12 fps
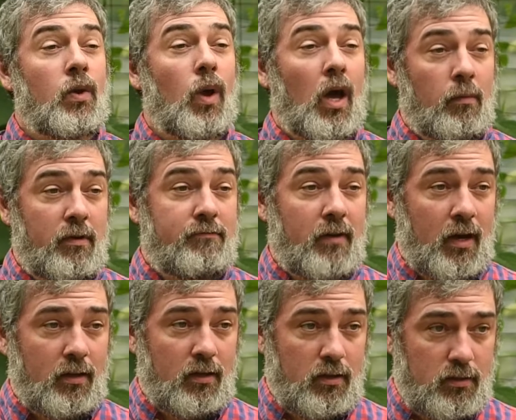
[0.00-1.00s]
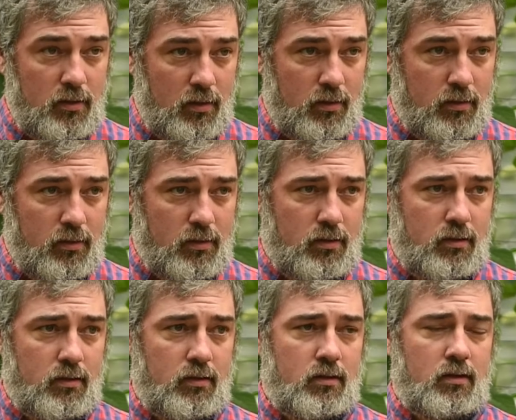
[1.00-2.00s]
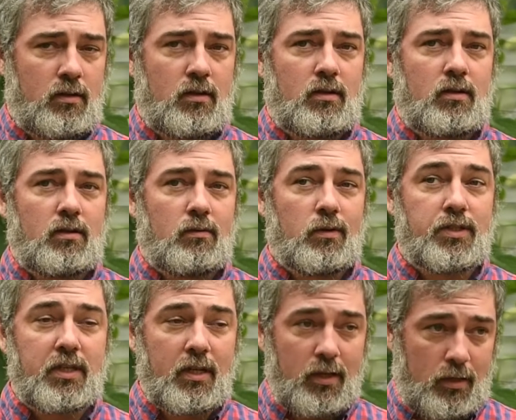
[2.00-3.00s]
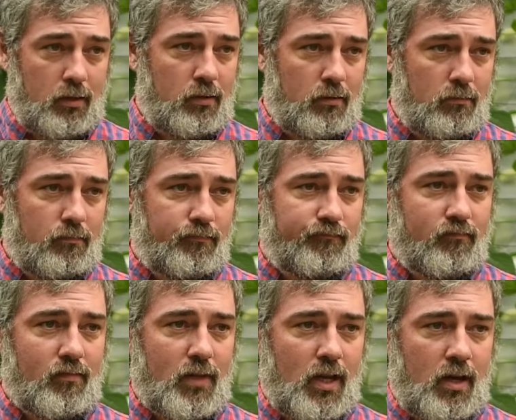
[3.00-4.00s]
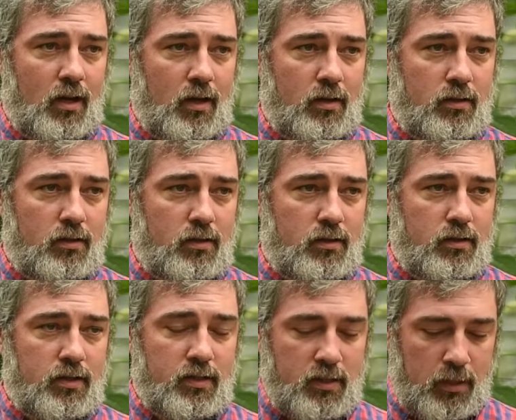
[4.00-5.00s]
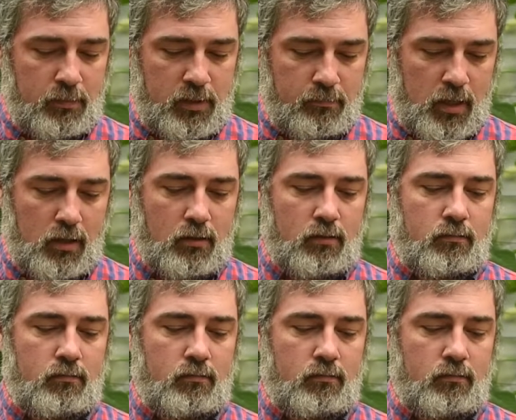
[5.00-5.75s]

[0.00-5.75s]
help me find these seeds?" Well, she did. And she sent him some mail.